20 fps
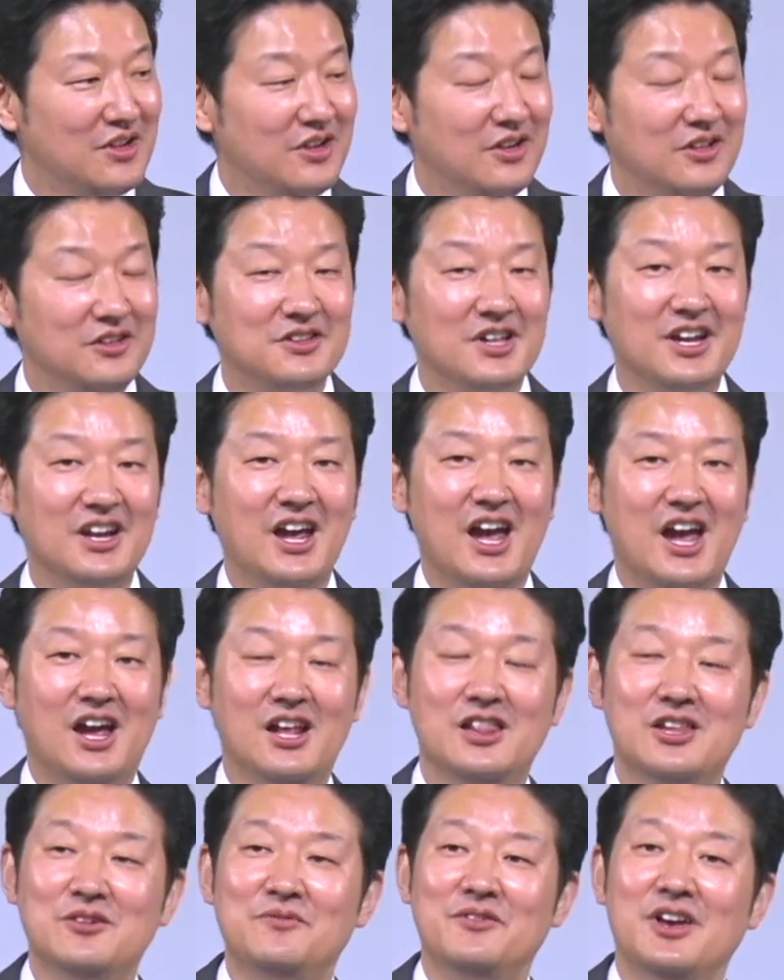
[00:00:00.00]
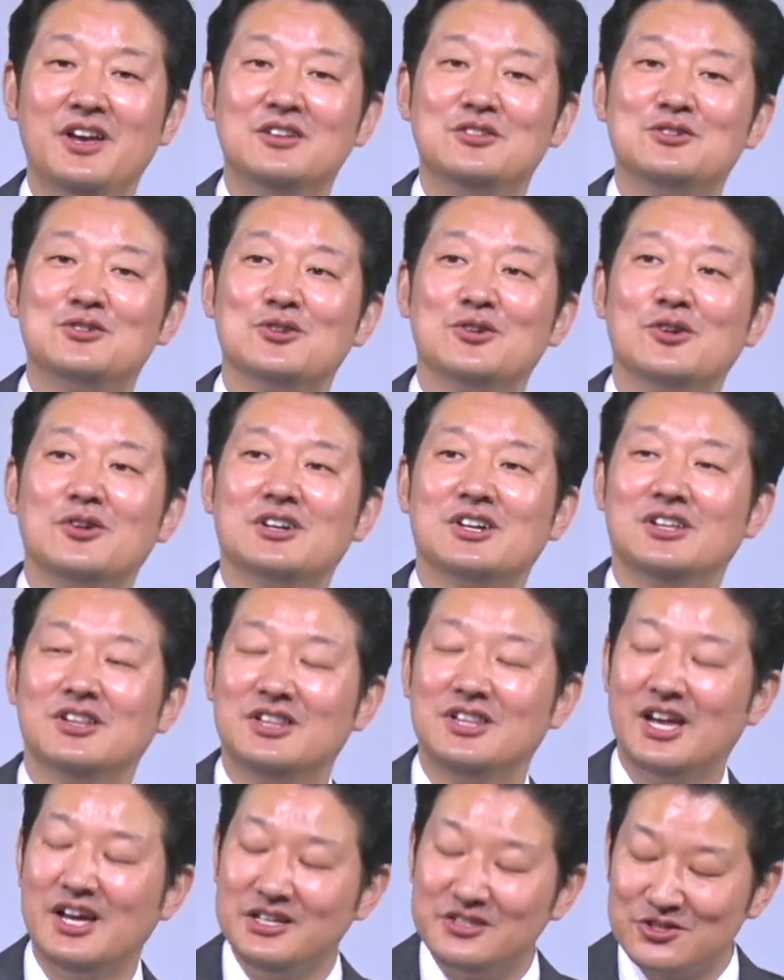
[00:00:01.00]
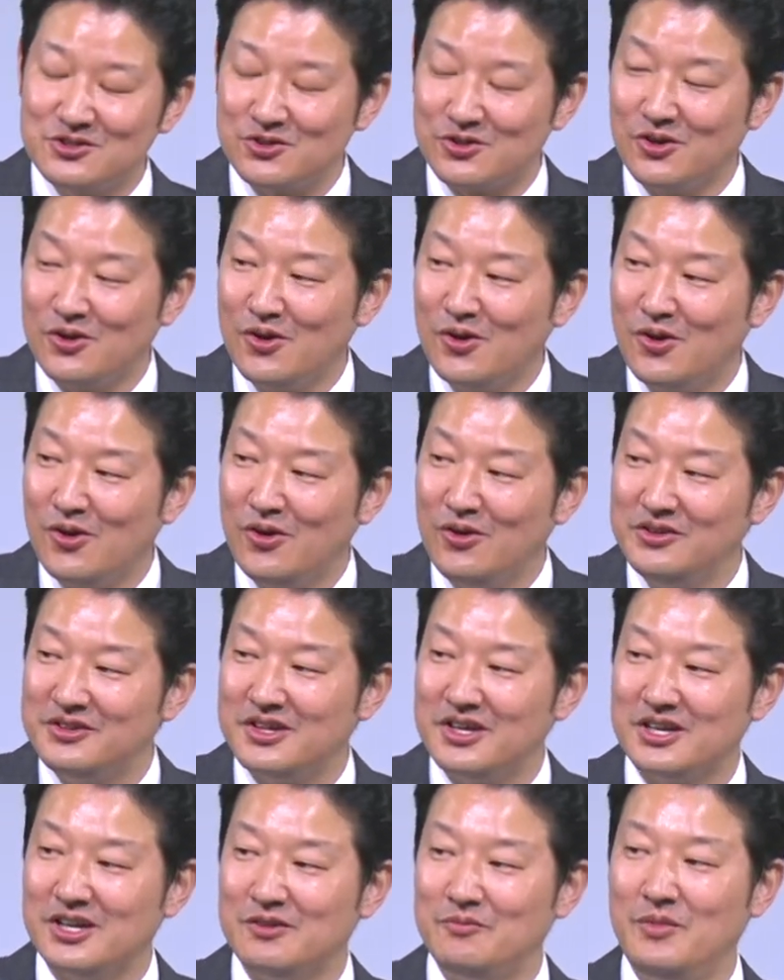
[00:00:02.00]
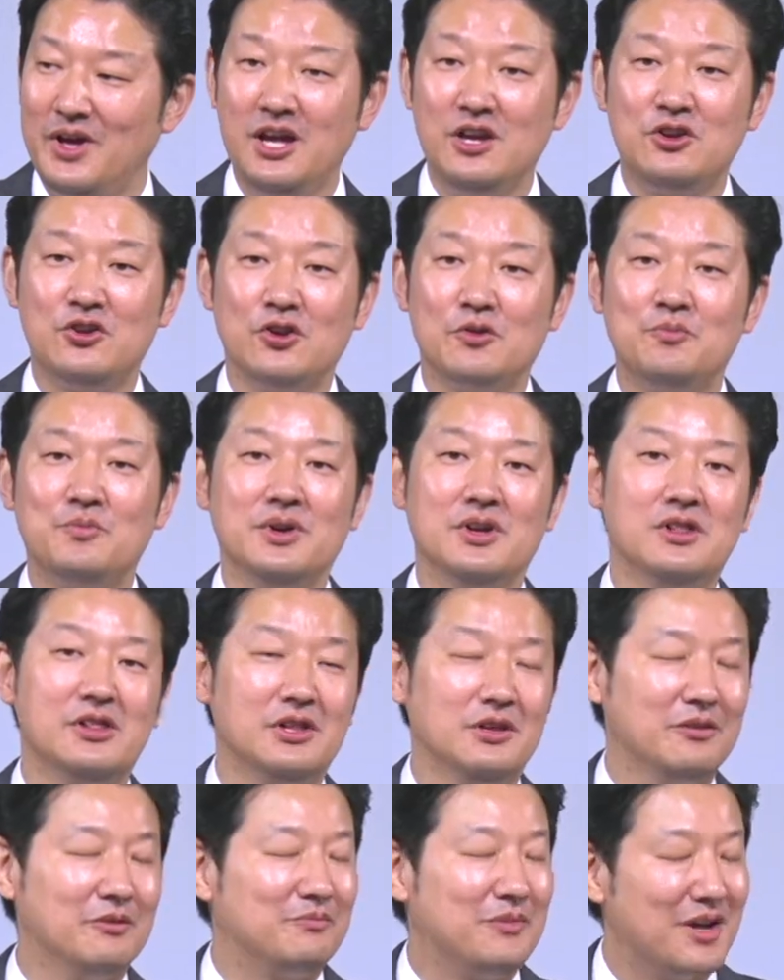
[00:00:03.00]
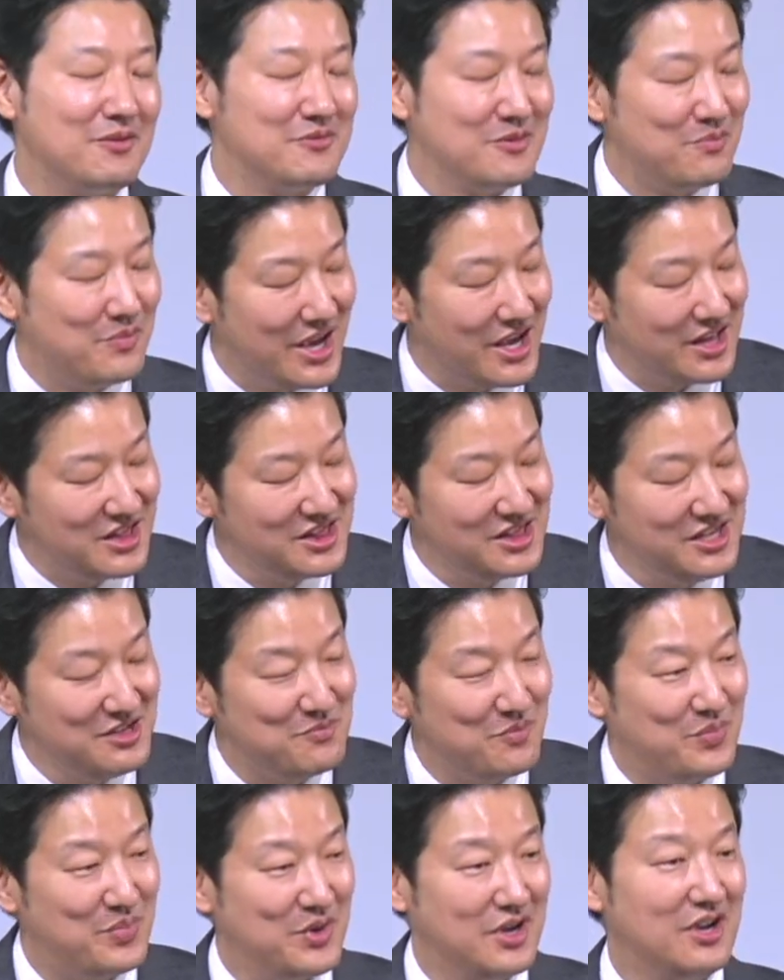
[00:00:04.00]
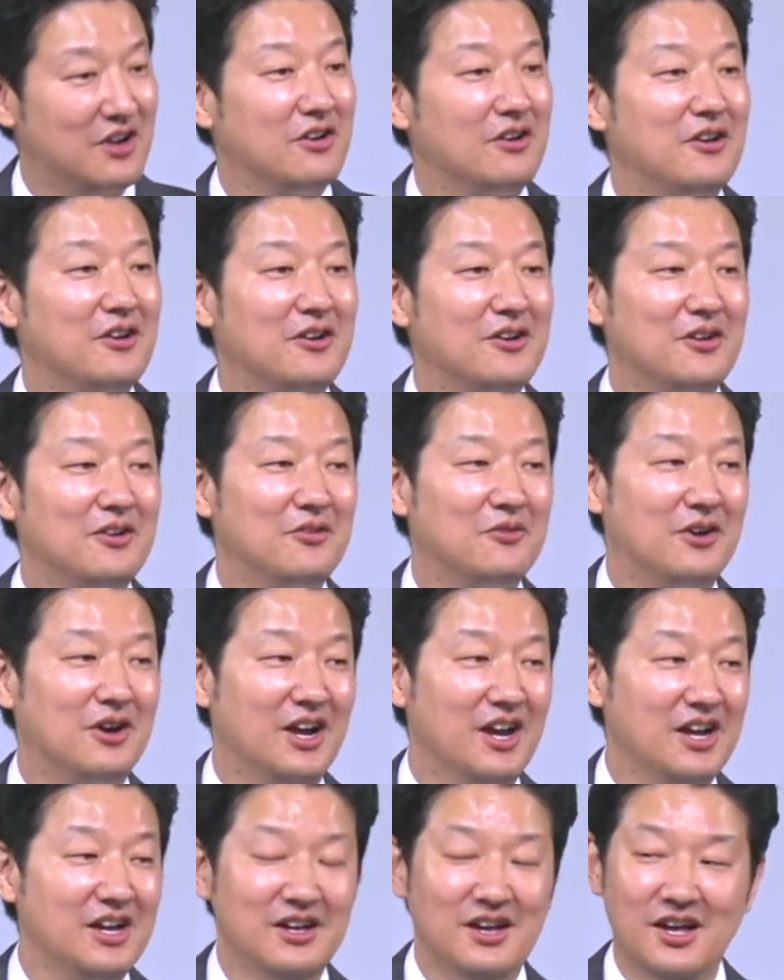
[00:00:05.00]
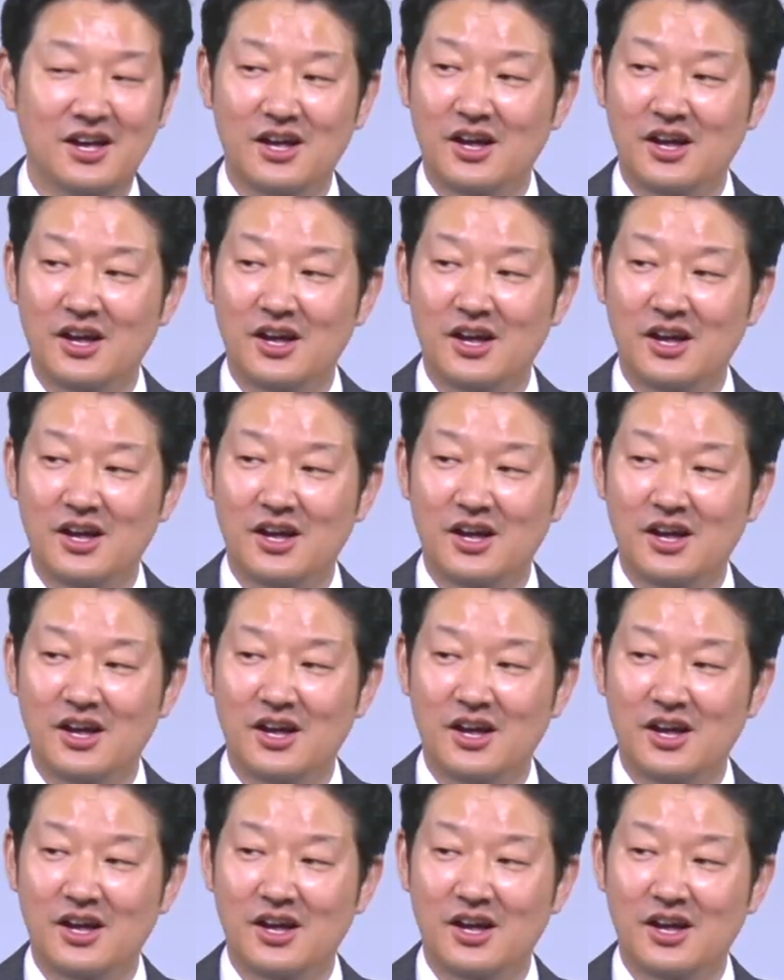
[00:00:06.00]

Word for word: It's going to elevate your cholesterol. It's going to make your belly bigger, right?